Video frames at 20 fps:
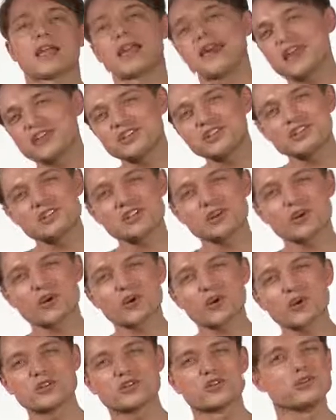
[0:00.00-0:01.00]
And I just
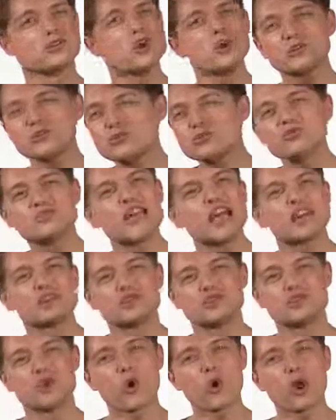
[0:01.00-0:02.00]
encourage you, don't lose
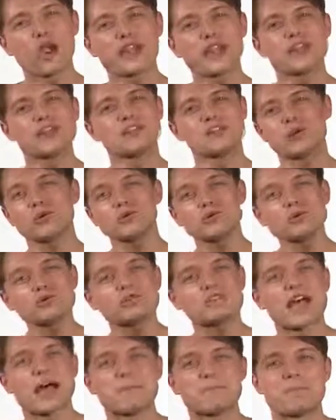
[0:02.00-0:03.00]
that joy, don't
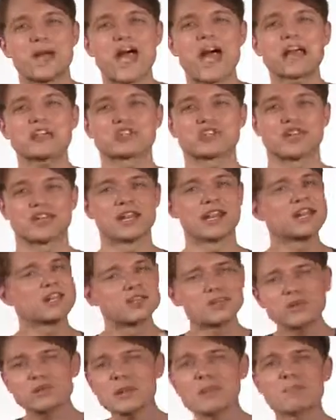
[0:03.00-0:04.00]
lose that passion.
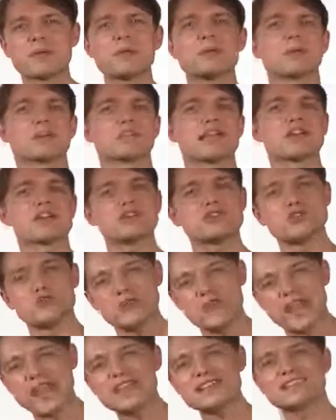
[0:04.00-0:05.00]
Don't let people tell you you
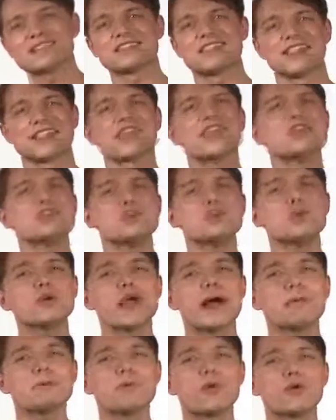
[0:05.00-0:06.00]
can't sing. You
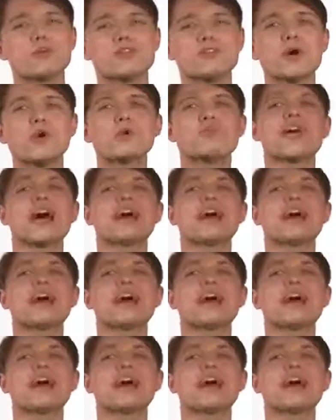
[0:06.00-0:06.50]
and I both know